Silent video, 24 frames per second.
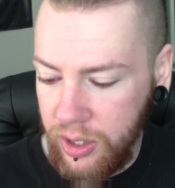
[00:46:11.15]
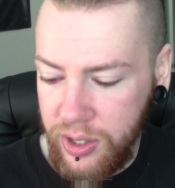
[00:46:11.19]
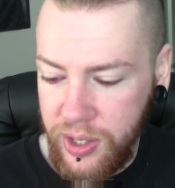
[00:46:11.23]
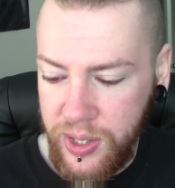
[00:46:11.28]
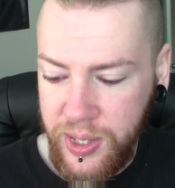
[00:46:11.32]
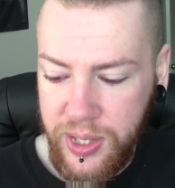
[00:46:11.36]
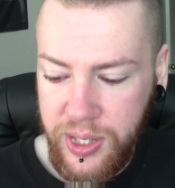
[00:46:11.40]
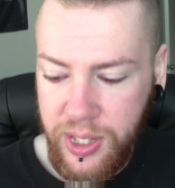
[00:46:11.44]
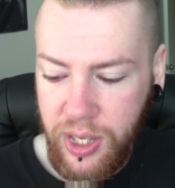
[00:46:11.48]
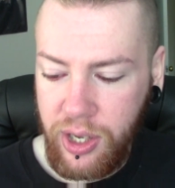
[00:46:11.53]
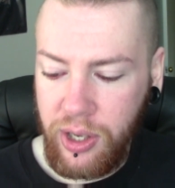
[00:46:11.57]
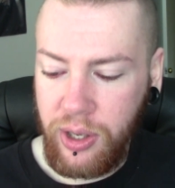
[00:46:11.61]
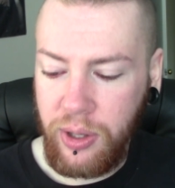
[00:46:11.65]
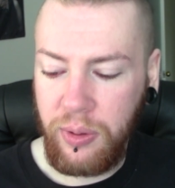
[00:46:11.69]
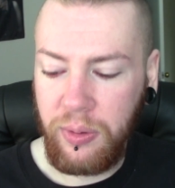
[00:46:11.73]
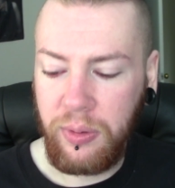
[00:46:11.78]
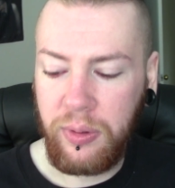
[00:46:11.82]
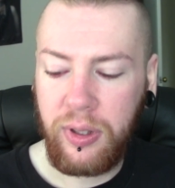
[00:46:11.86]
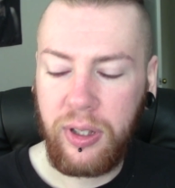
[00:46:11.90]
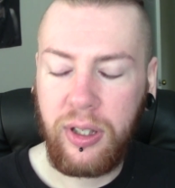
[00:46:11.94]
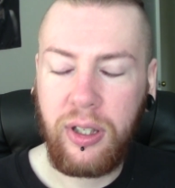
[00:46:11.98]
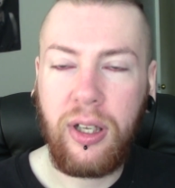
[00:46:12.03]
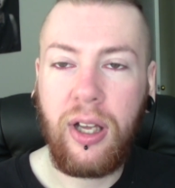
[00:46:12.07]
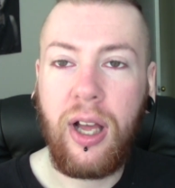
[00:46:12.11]

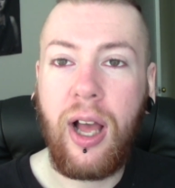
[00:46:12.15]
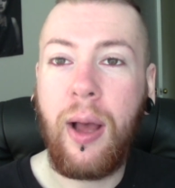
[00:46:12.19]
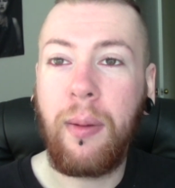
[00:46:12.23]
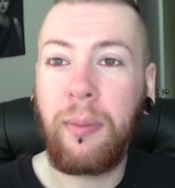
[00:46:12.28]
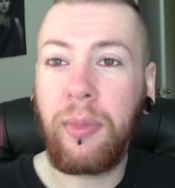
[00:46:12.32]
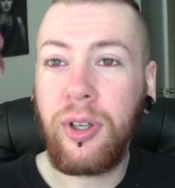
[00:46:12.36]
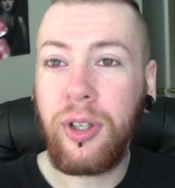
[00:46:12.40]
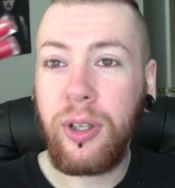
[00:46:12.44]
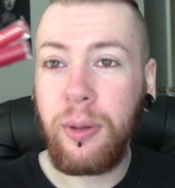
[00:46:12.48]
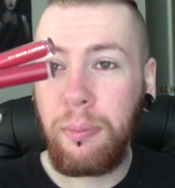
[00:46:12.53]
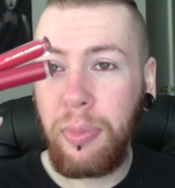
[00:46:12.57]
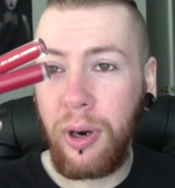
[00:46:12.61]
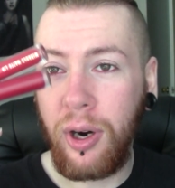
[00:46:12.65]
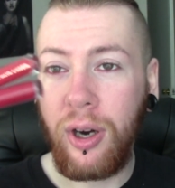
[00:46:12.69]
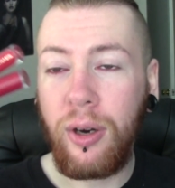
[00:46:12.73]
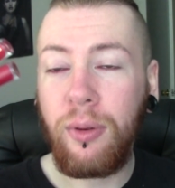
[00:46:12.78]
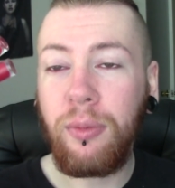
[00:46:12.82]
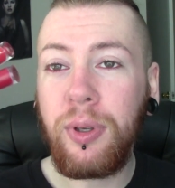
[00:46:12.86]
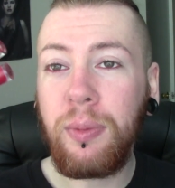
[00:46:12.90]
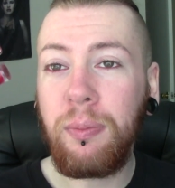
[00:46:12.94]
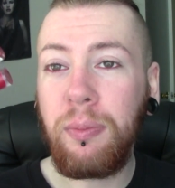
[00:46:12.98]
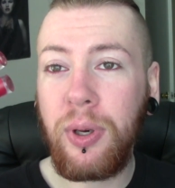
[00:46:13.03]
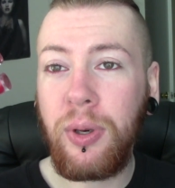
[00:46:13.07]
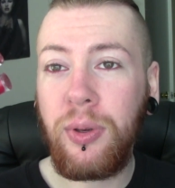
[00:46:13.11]
So I'm gonna
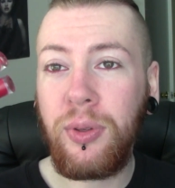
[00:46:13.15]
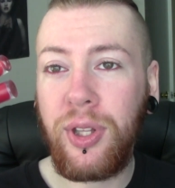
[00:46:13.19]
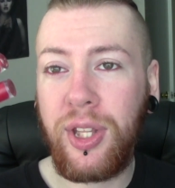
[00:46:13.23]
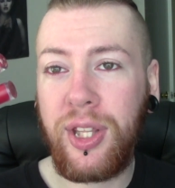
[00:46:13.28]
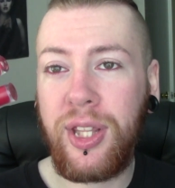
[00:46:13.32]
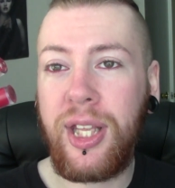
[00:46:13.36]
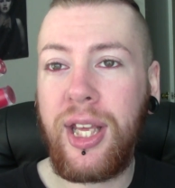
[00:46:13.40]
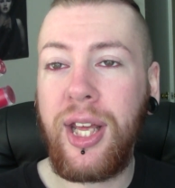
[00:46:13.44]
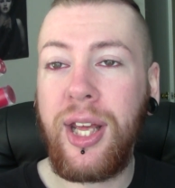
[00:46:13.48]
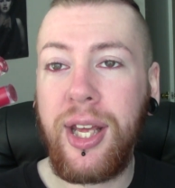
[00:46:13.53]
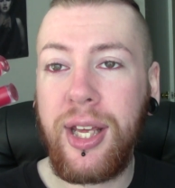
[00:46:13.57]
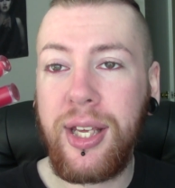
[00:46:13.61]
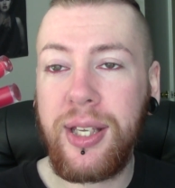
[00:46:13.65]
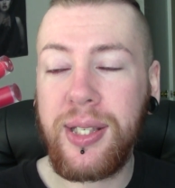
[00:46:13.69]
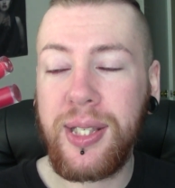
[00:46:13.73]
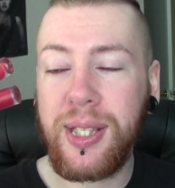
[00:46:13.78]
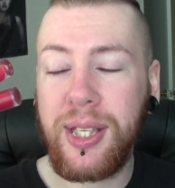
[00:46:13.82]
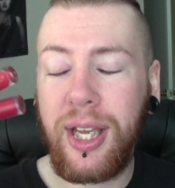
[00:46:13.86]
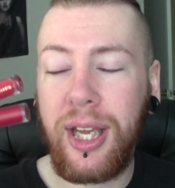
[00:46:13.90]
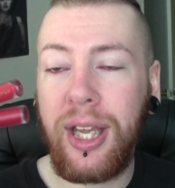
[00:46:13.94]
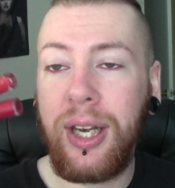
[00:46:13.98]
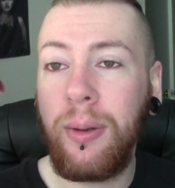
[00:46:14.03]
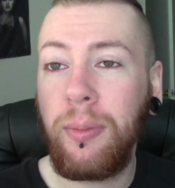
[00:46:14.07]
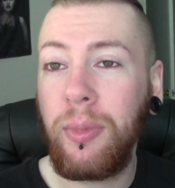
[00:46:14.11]
part with both of
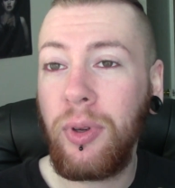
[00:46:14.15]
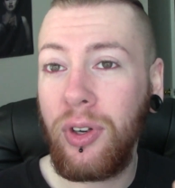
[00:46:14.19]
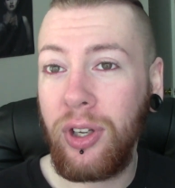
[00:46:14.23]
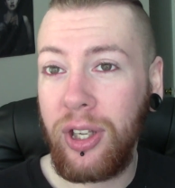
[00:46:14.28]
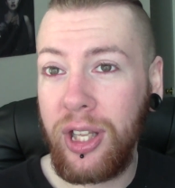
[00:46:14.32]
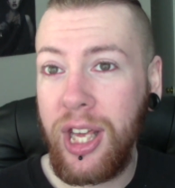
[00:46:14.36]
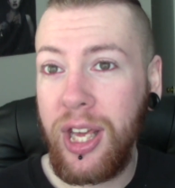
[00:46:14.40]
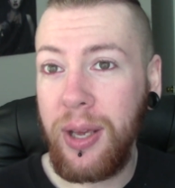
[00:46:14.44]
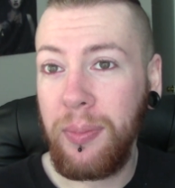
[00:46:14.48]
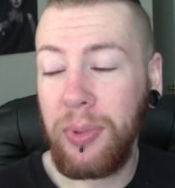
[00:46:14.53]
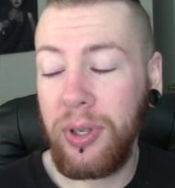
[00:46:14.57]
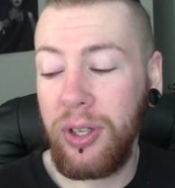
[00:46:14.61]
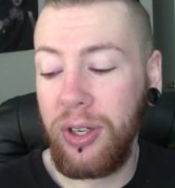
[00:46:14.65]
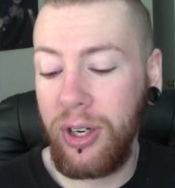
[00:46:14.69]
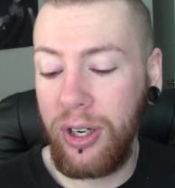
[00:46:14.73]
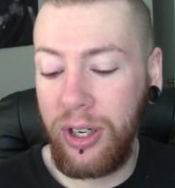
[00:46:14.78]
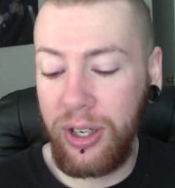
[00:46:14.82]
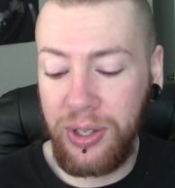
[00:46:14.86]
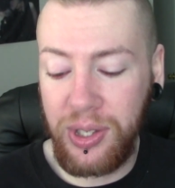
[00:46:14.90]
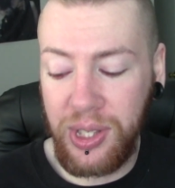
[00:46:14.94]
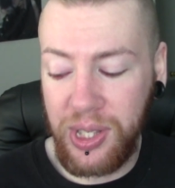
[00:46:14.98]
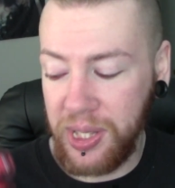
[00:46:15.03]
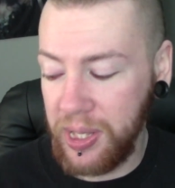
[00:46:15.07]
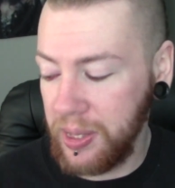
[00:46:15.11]
these, and I'm gonna keep
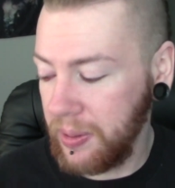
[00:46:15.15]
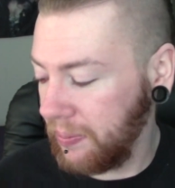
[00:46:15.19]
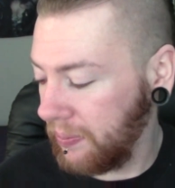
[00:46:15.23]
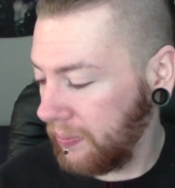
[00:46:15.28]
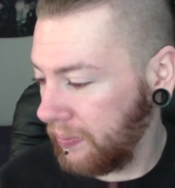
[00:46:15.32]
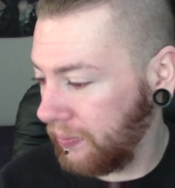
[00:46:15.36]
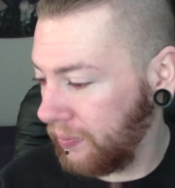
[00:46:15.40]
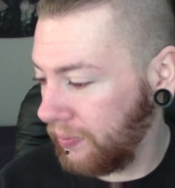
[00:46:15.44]
Nurse.